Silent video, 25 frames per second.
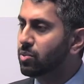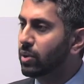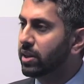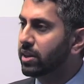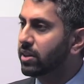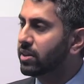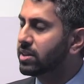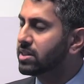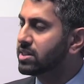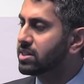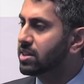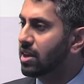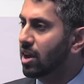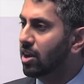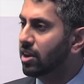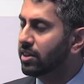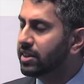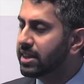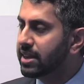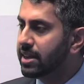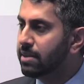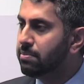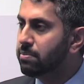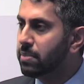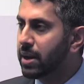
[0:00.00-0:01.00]
whether it's
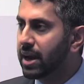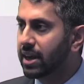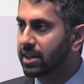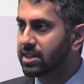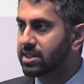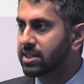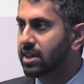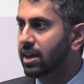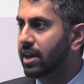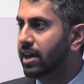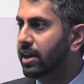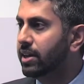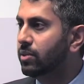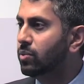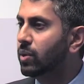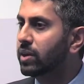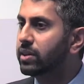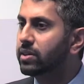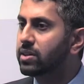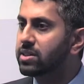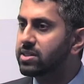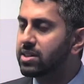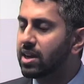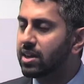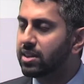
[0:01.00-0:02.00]
on the impact side,
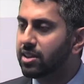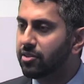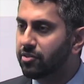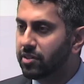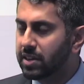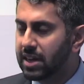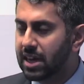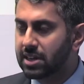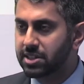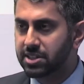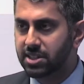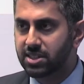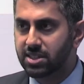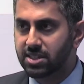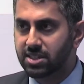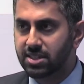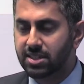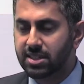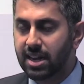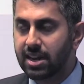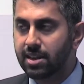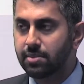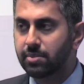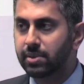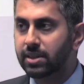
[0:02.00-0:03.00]
whether it's on the financial
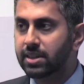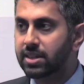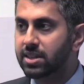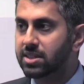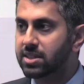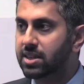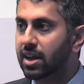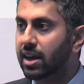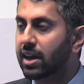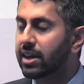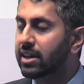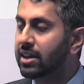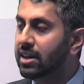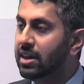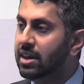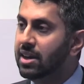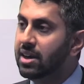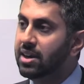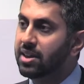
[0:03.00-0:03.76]
sustainability side,